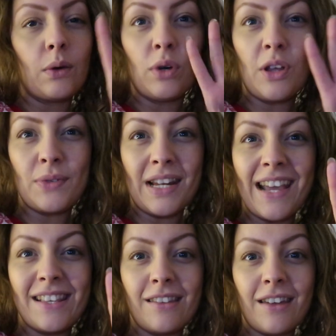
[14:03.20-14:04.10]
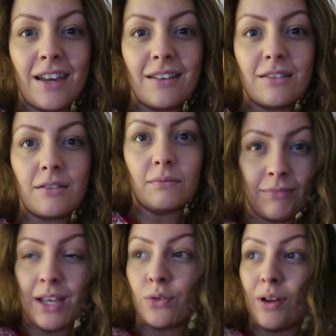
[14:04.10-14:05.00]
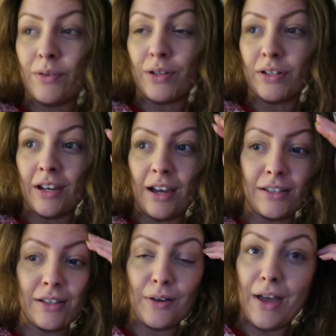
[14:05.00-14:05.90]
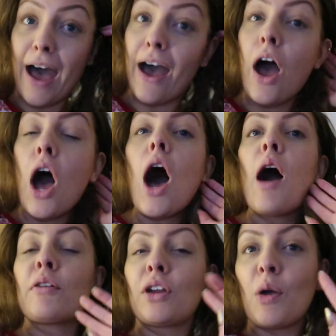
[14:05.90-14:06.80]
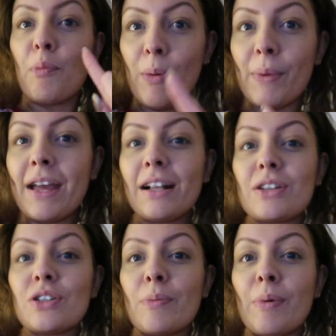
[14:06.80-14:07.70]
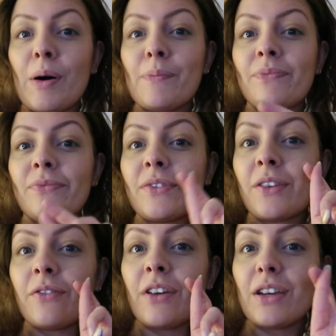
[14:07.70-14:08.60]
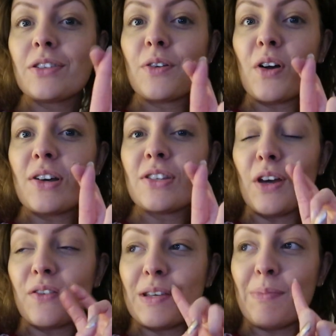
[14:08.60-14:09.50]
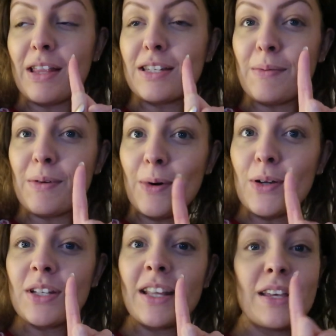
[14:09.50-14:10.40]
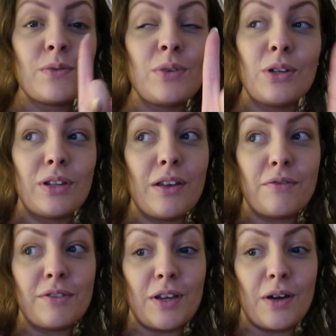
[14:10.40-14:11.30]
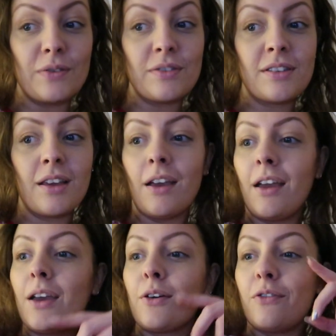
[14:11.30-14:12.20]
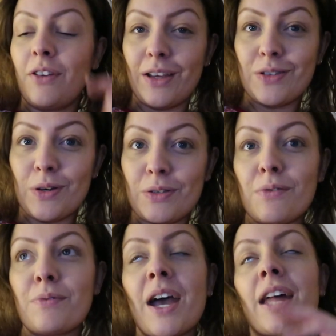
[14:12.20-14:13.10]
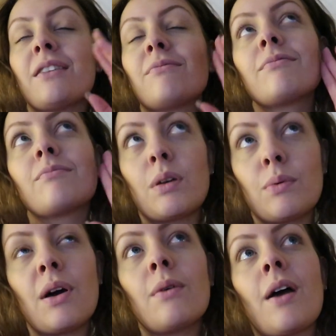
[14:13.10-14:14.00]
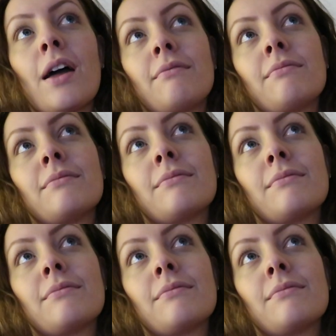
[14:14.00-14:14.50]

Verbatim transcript: one of those laser things. That's all I'm doing tonight. So yeah, I'm gonna go pop my England top on. Fingers crossed. Obviously, by the time you're watching this, you'll know the results. Fingers crossed we win. We will win.